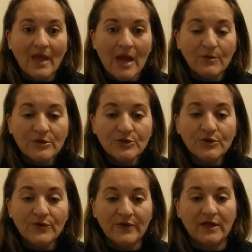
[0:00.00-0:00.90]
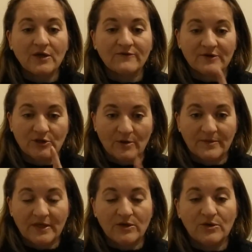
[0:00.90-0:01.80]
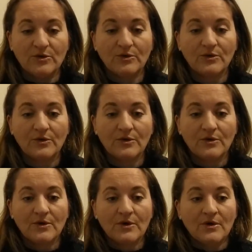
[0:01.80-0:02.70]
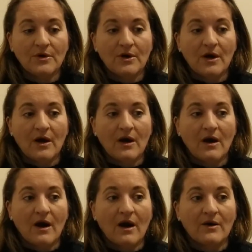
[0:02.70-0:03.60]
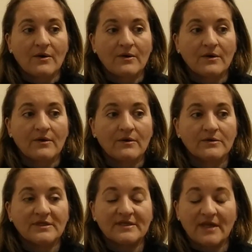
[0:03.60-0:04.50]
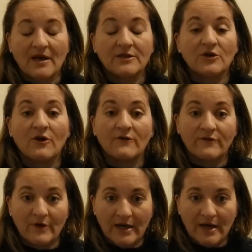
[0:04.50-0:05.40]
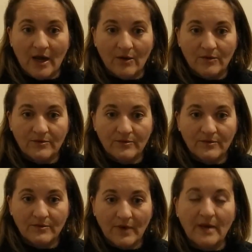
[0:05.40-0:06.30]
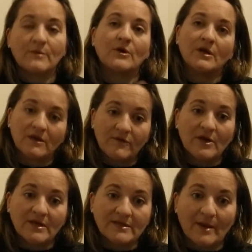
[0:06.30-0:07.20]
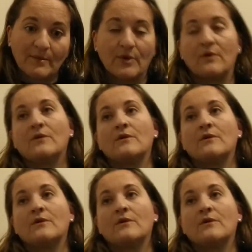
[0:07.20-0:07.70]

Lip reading: I want you to think of something you are scared of right now. And I'm going to give you an example.